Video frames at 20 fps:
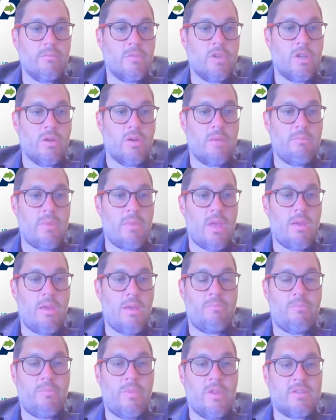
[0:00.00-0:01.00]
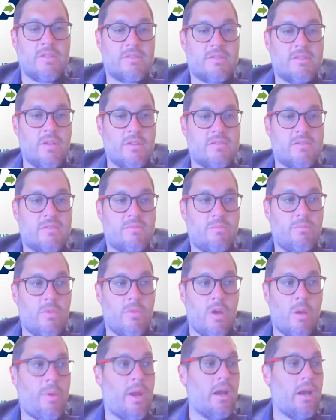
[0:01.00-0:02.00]
It's
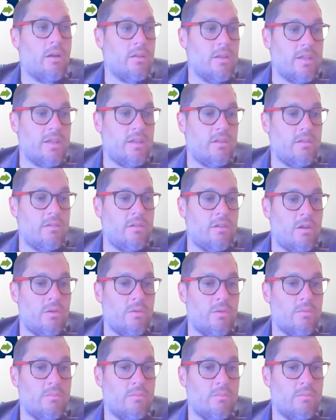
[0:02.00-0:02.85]
apparently,